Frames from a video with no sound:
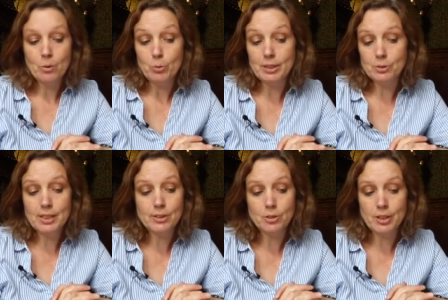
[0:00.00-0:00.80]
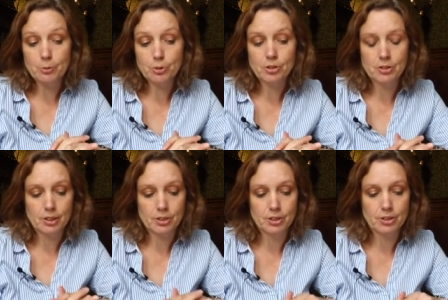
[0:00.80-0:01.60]
with research
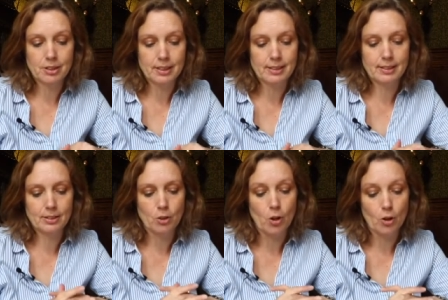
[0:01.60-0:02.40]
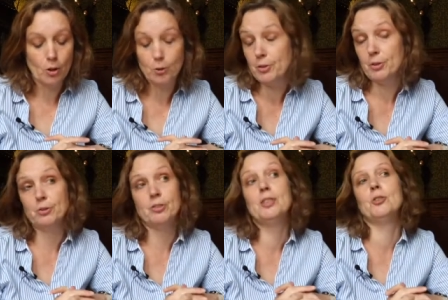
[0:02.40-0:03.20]
infrastructures, it's
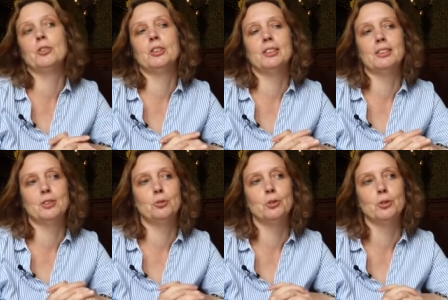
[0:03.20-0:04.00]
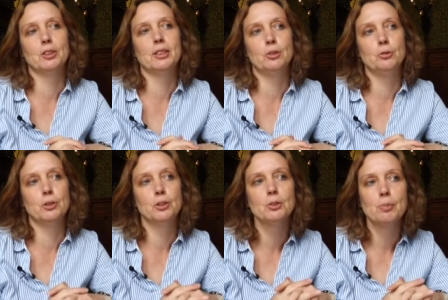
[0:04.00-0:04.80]
often researchers, of course, in the
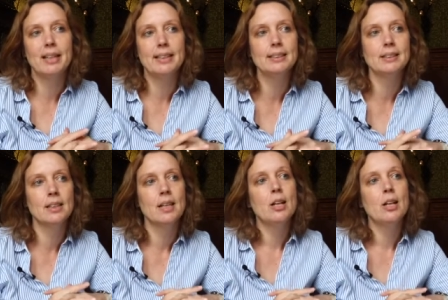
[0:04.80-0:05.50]
first place.